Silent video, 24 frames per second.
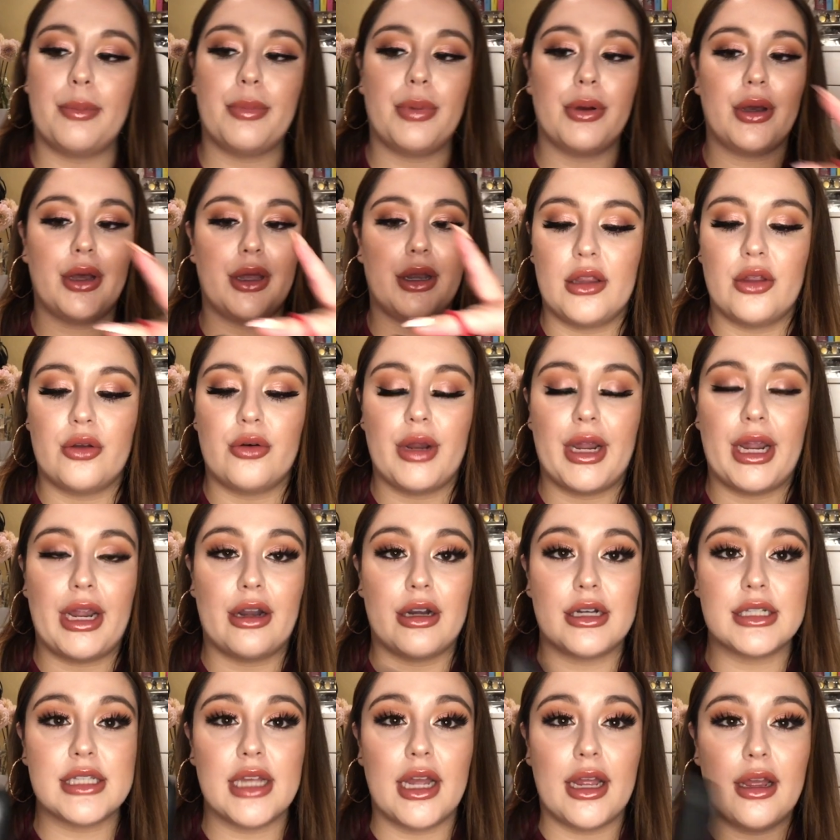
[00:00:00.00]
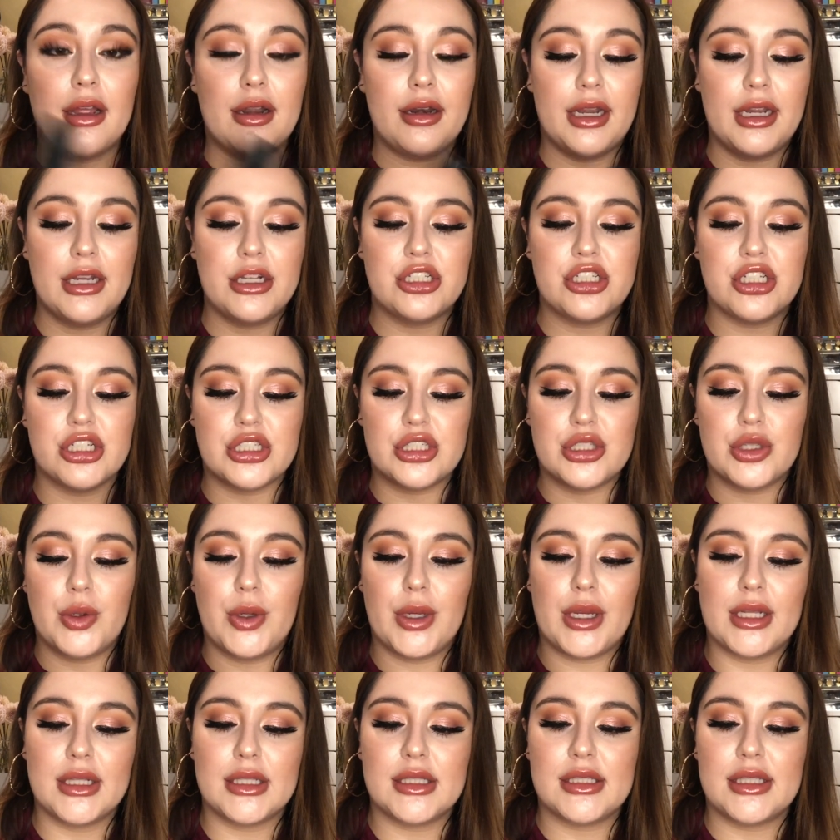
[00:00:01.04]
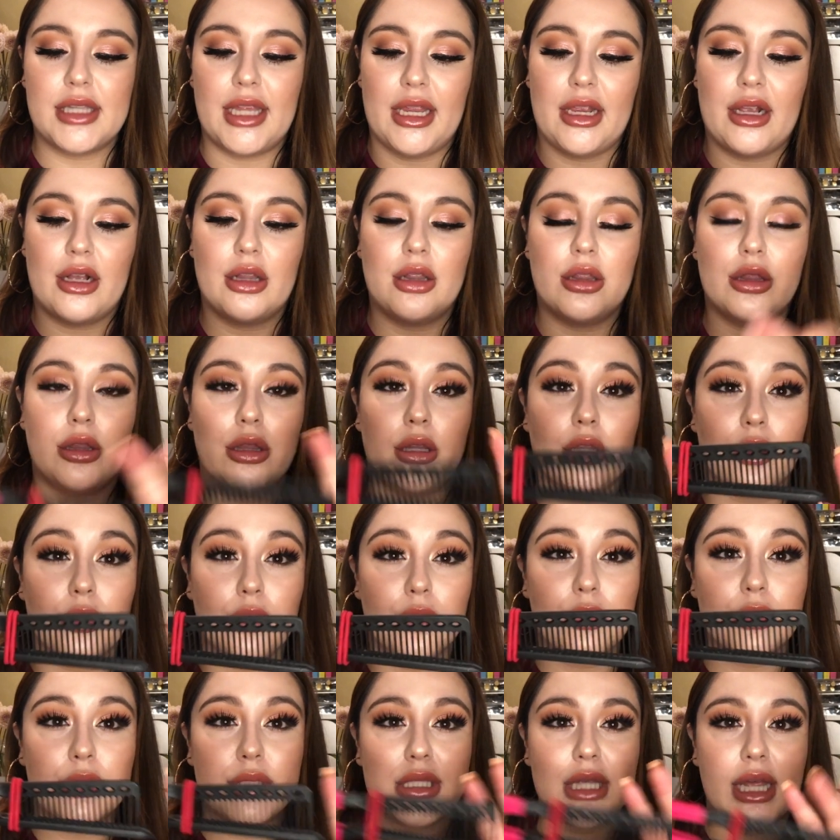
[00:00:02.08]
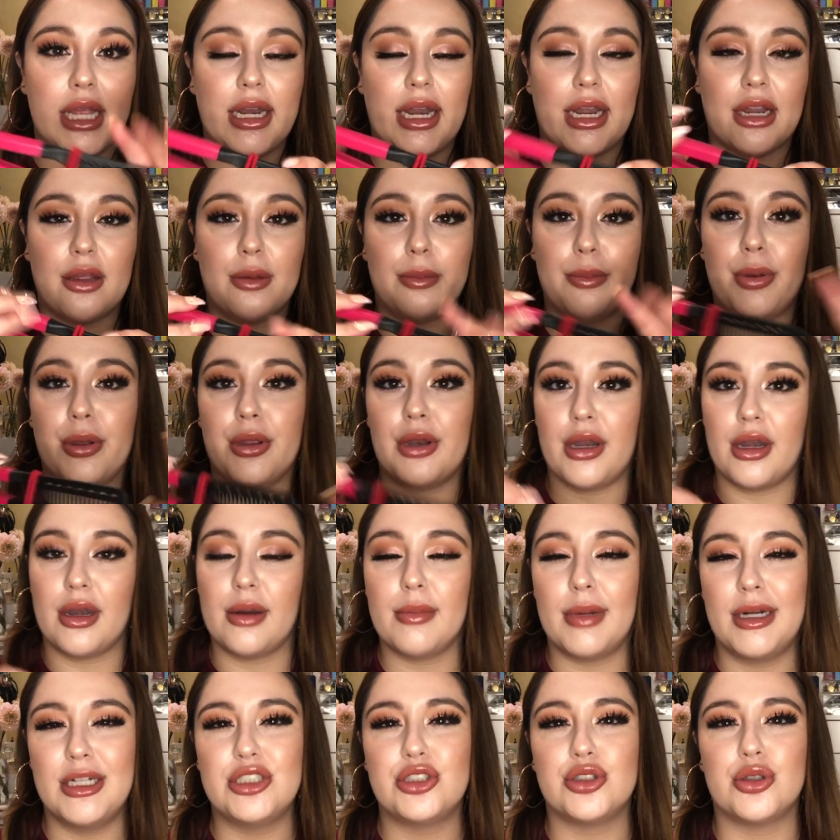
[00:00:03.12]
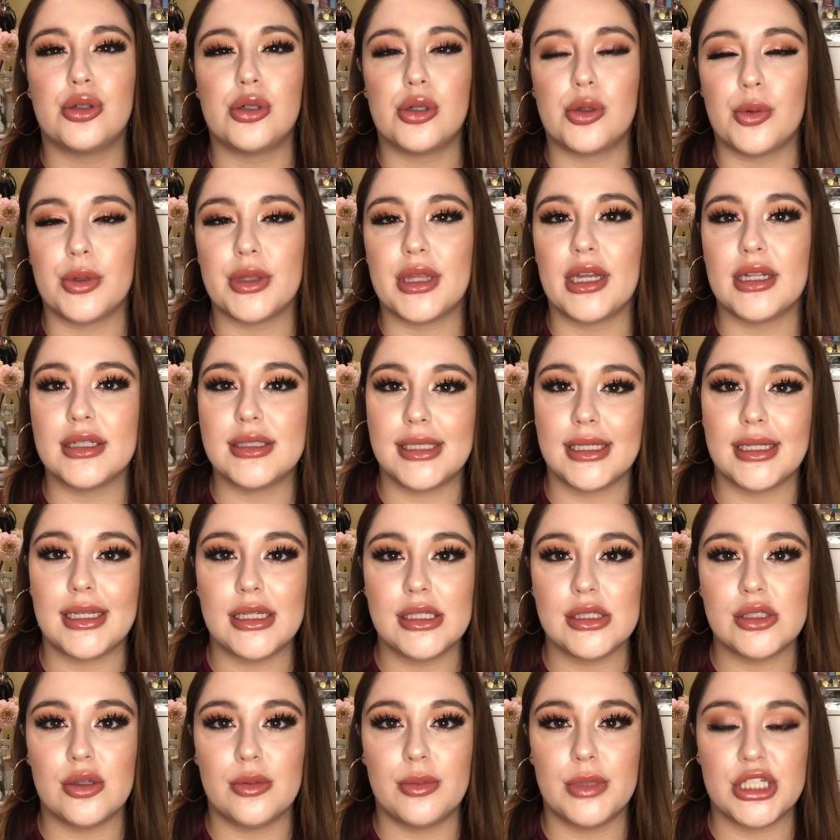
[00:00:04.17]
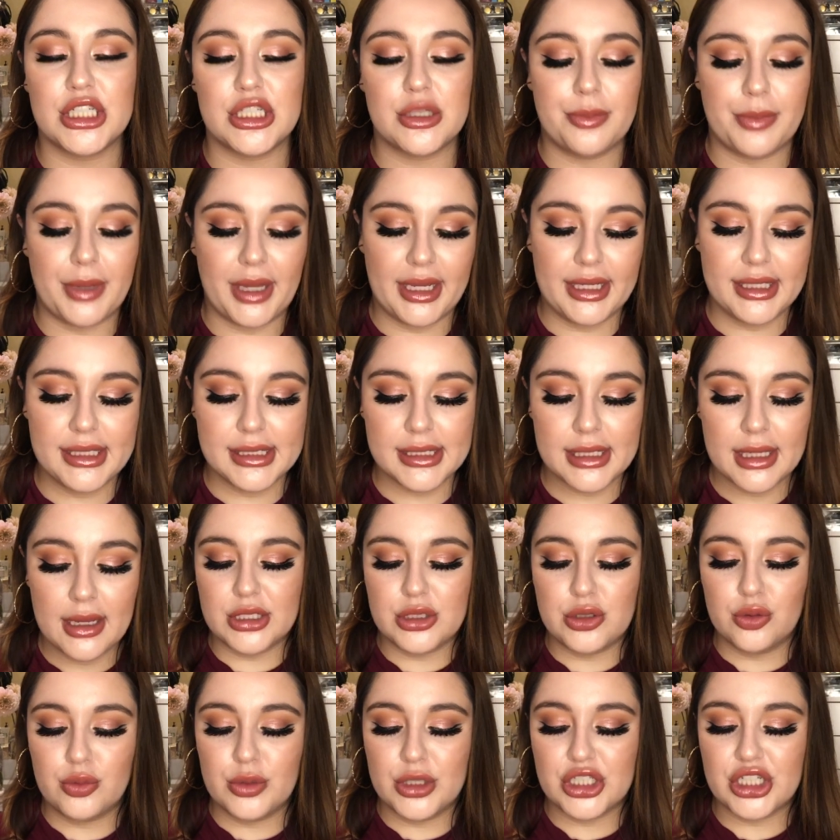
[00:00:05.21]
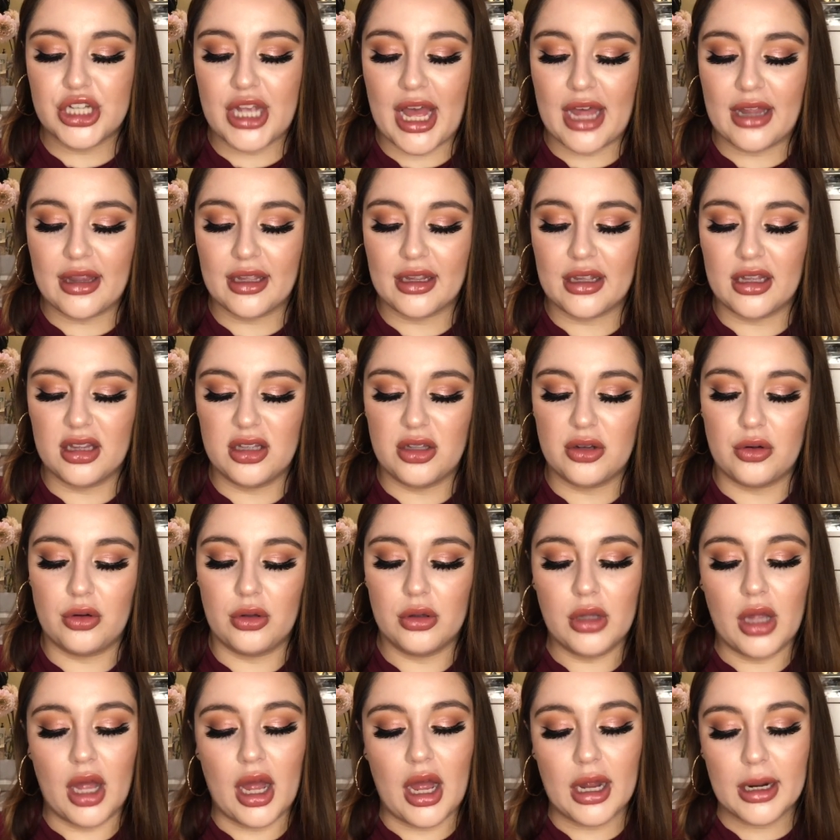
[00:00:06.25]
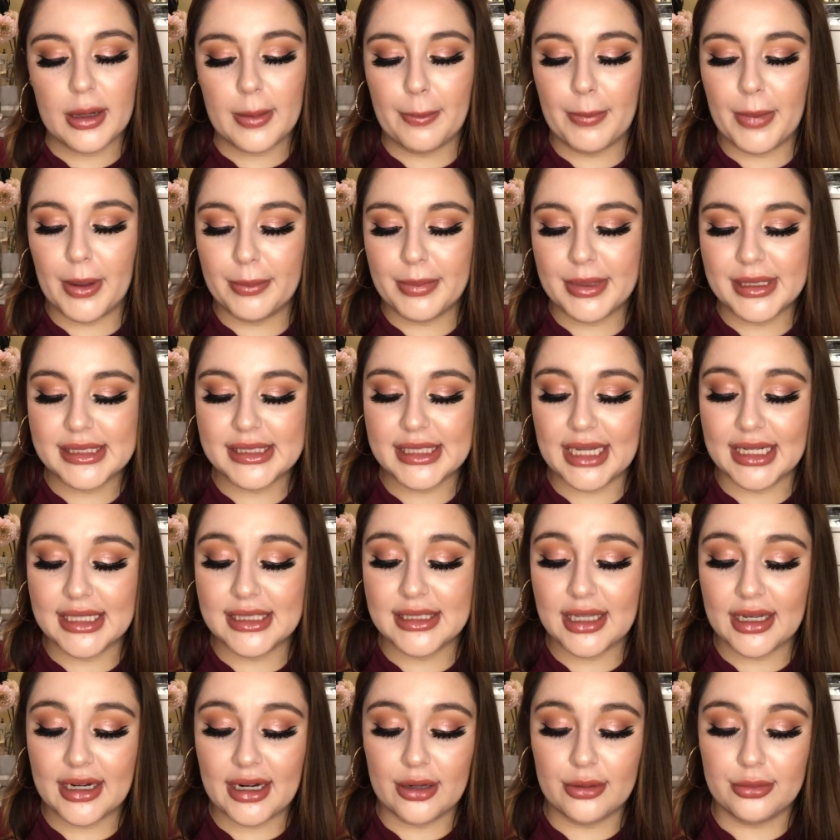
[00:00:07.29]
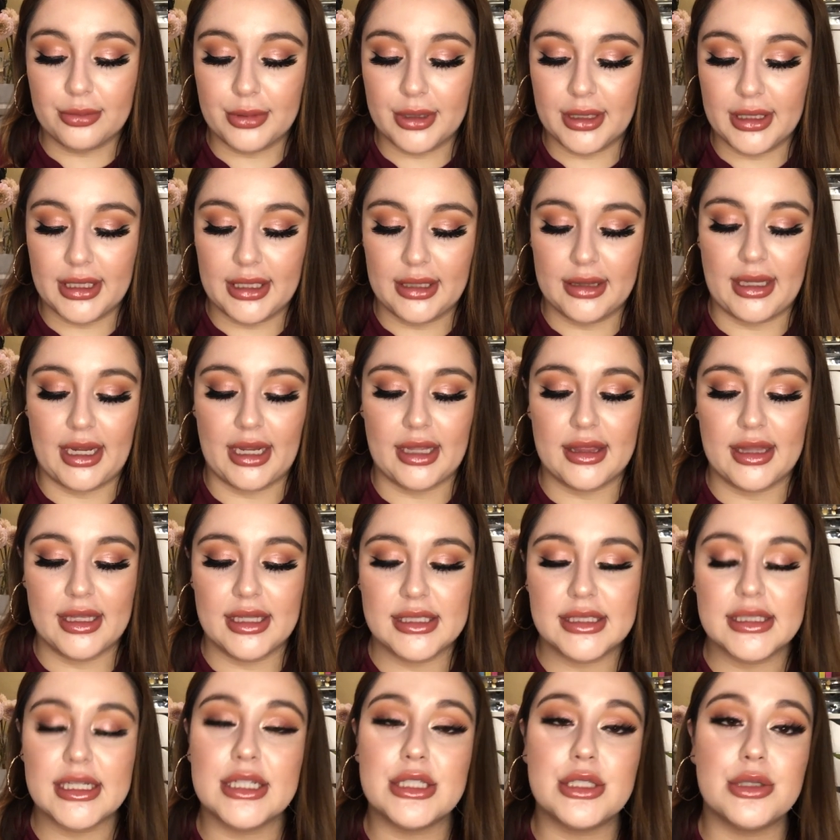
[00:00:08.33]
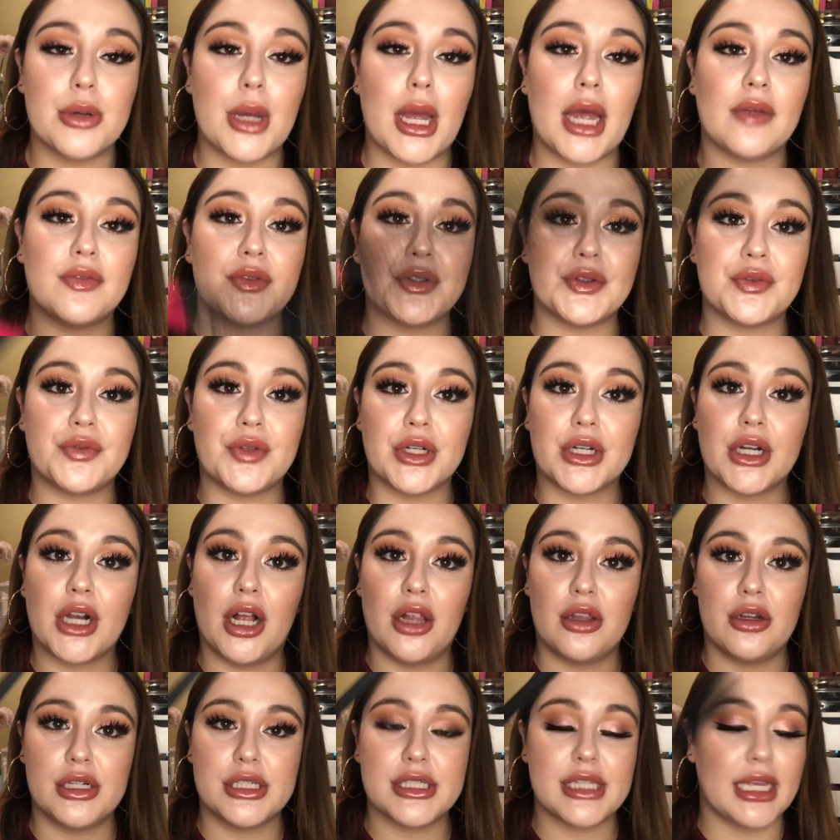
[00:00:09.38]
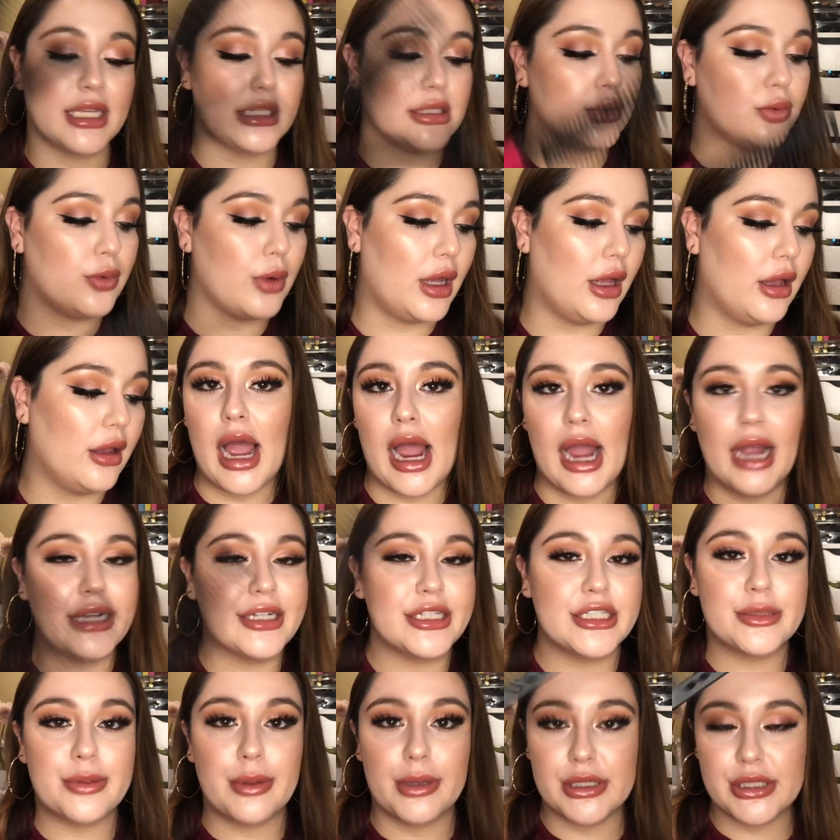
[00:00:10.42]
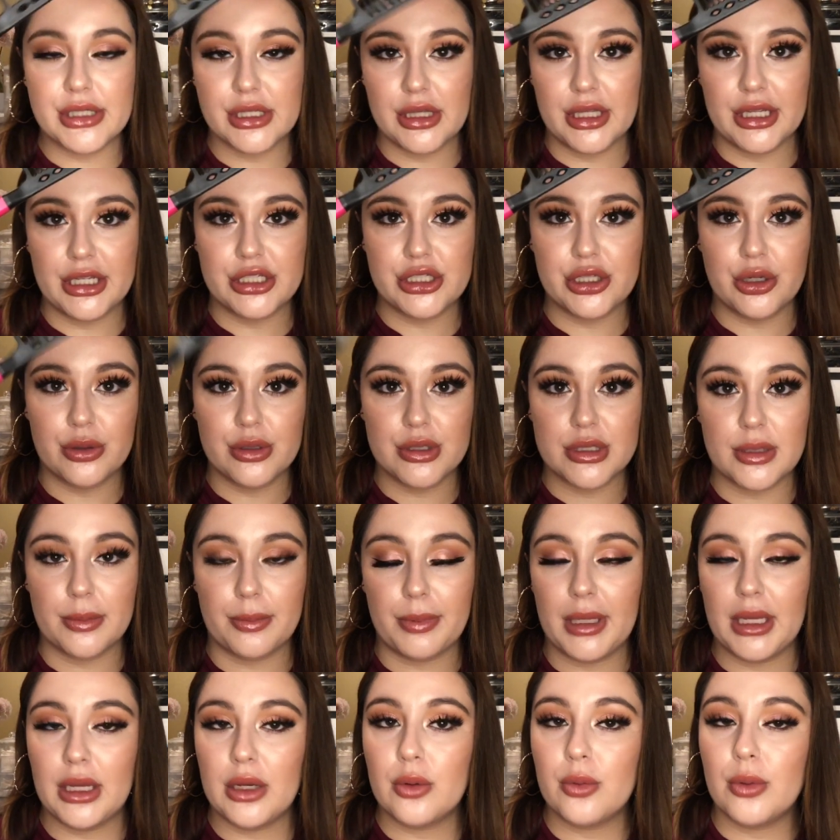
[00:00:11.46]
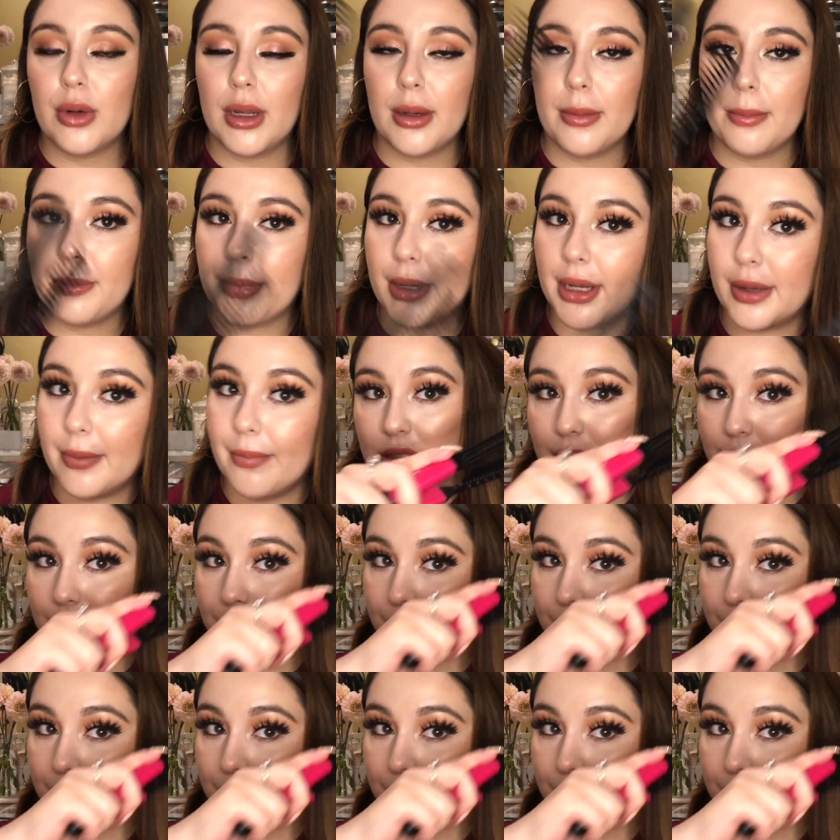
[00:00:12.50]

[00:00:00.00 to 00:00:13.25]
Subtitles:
put a little hair tie on it just so it can stay closed and I can put it in my drawer without taking so much space. I do wish it had like a little lock, but besides that I really like this. They do have different colors as well. I just personally chose the pink one, but